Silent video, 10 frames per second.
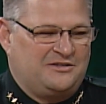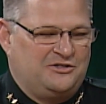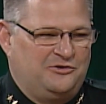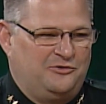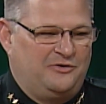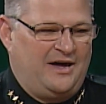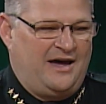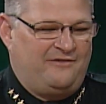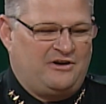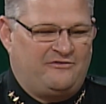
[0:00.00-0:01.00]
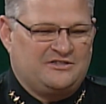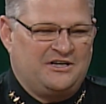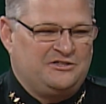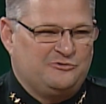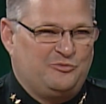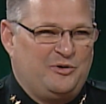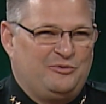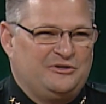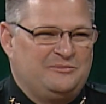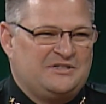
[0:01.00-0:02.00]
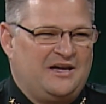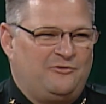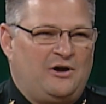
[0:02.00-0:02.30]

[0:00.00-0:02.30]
to have conversations with people and them saying,